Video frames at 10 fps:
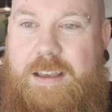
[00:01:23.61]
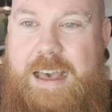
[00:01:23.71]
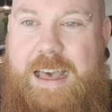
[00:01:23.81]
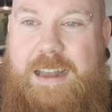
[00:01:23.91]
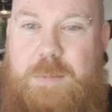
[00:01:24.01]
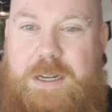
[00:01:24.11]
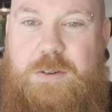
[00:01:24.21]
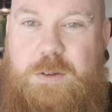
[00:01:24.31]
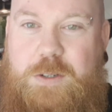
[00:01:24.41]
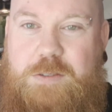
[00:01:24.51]
Ella, my
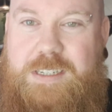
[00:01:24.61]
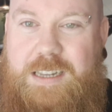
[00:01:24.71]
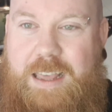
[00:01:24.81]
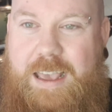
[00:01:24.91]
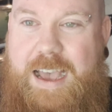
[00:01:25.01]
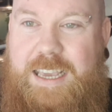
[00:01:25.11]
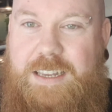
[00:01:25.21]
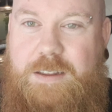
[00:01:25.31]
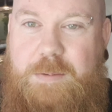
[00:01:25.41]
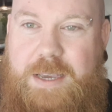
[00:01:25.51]
daughter is in here. How you
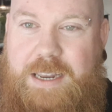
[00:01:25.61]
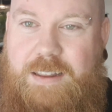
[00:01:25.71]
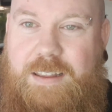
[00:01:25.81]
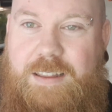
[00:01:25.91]
doing?